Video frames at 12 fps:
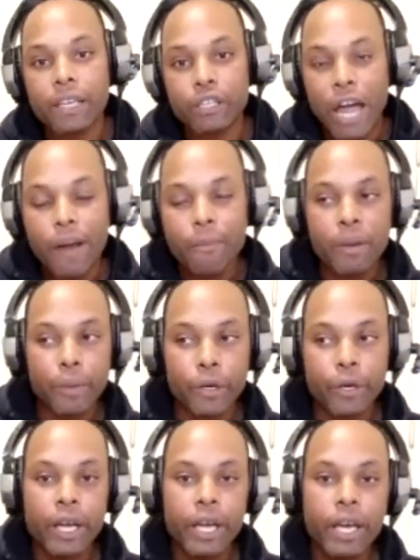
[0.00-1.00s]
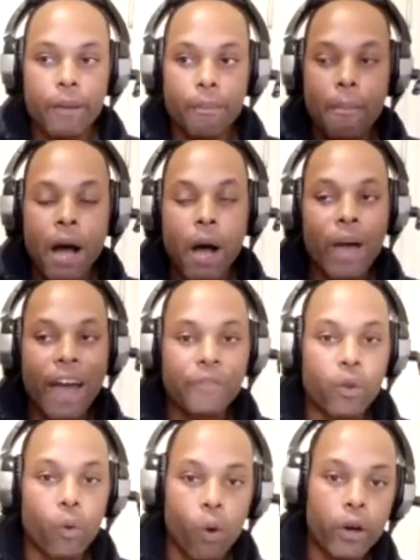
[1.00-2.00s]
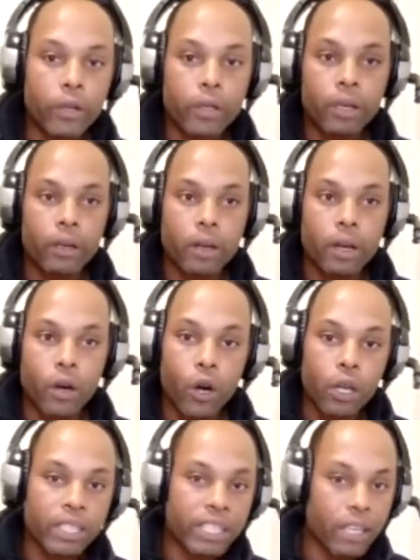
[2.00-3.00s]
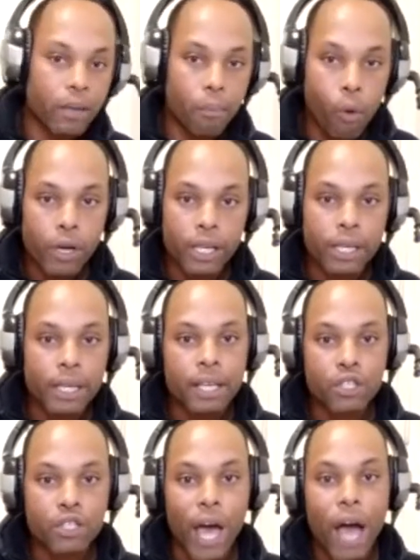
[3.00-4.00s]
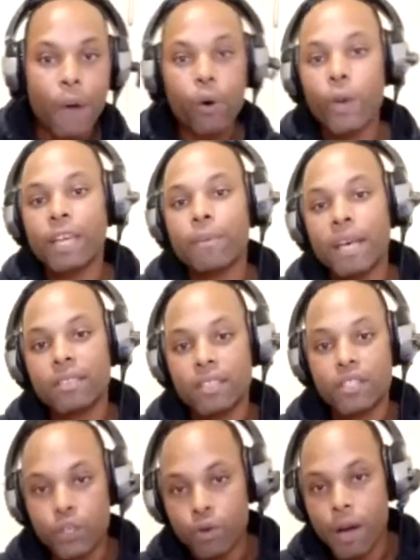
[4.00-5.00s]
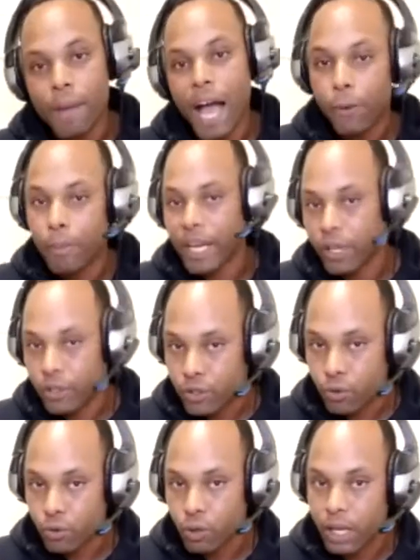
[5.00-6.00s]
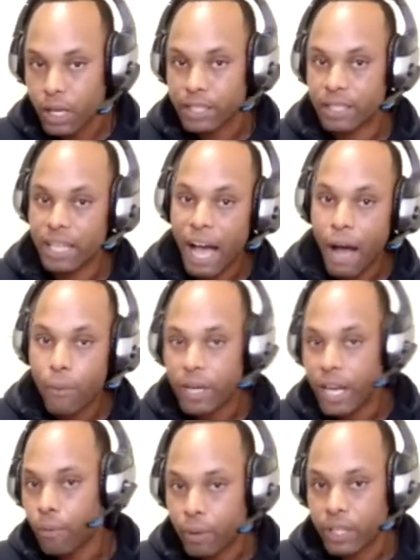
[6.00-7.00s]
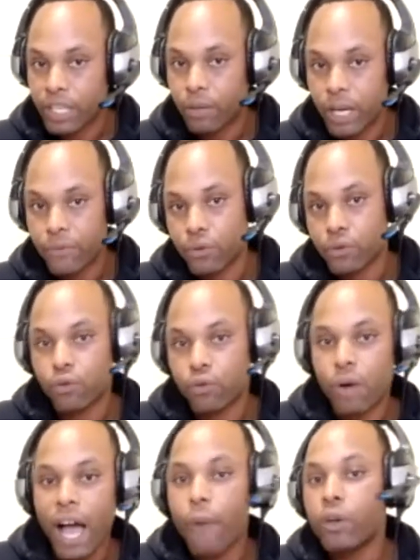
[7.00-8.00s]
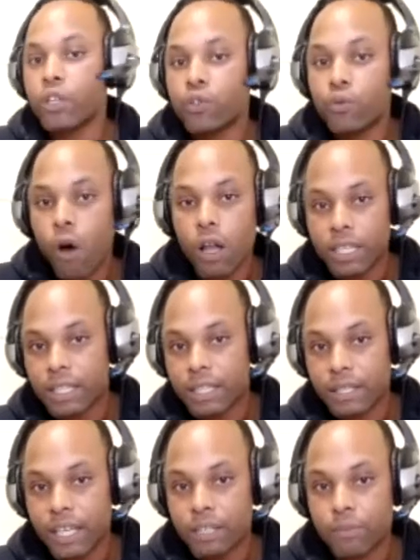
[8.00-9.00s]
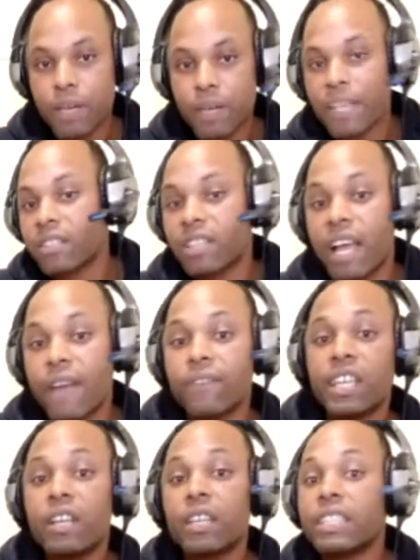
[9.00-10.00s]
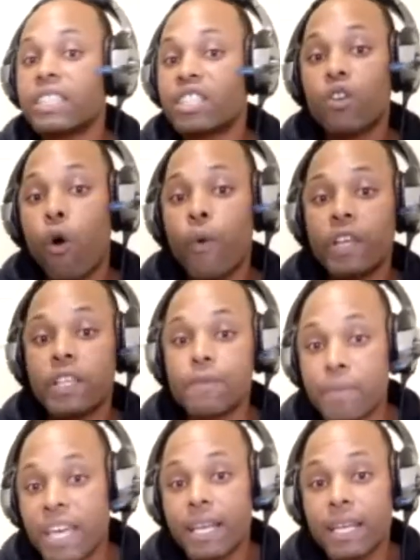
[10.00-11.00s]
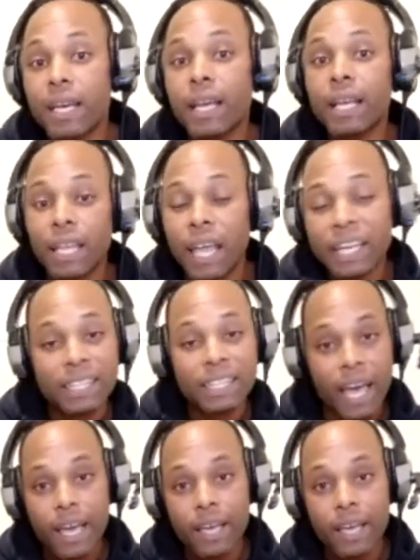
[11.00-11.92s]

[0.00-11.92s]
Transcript: I remember my mom would have to work early in the morning. So I would wake my sister up. I would make her school lunches. I would help her get ready for school. I would do all of these things. Me and my sister have literally just always been like that.